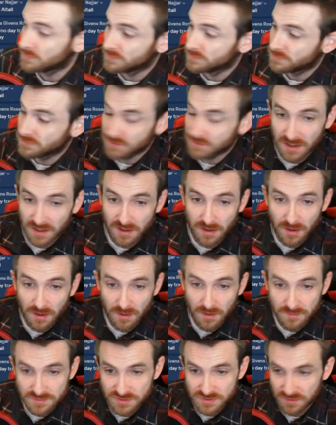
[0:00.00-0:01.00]

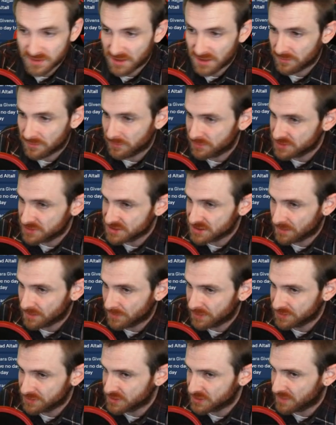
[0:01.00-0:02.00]
yeah. So yeah, we were just talking
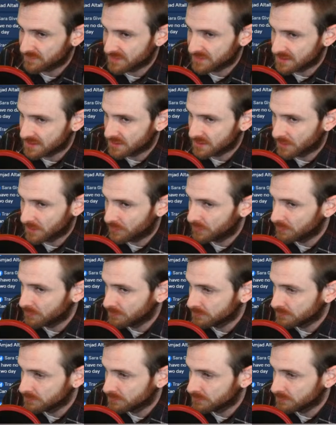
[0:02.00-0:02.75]
about the DraftKings on that one.